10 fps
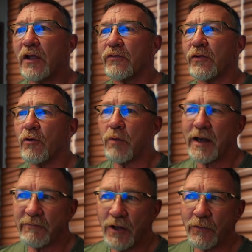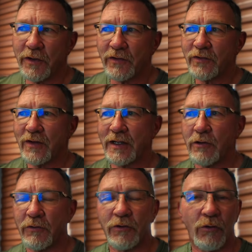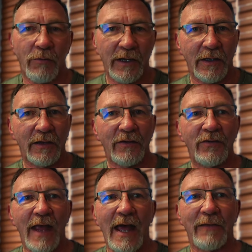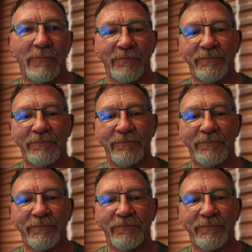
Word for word: So, what I've noticed here in Korea is that